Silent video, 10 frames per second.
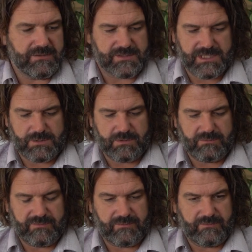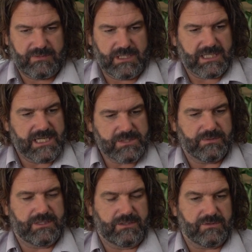those things where we've engaged
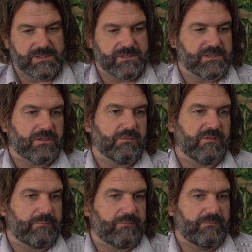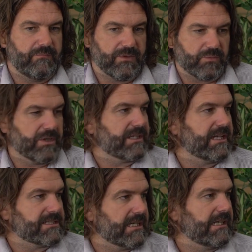with the guys on site, we've worked out
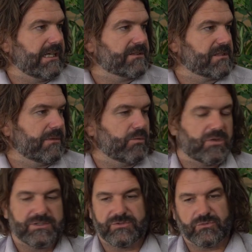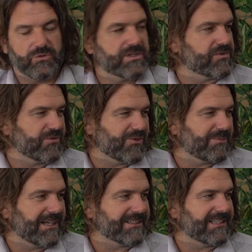exactly how it's going to be wired, the drawings are all
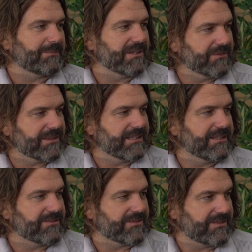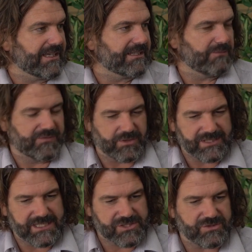marked up, everything is set, we've got
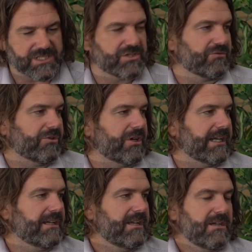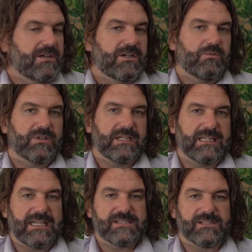that structure right, what it
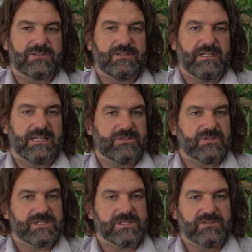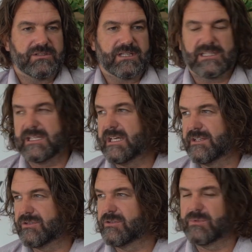allows electricians to do that they
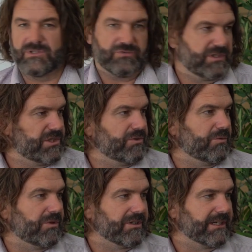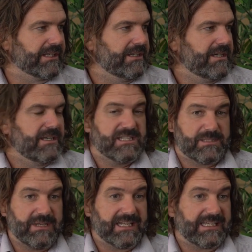can't do with the traditional wiring is
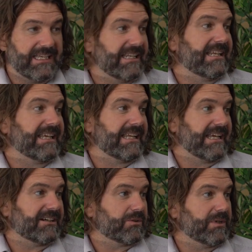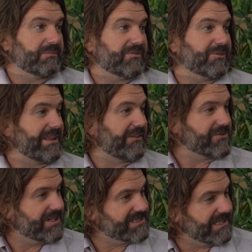to be able to get in and get out quick before the other
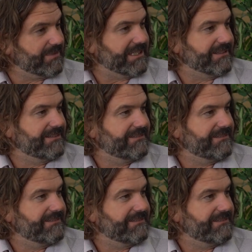trades come in.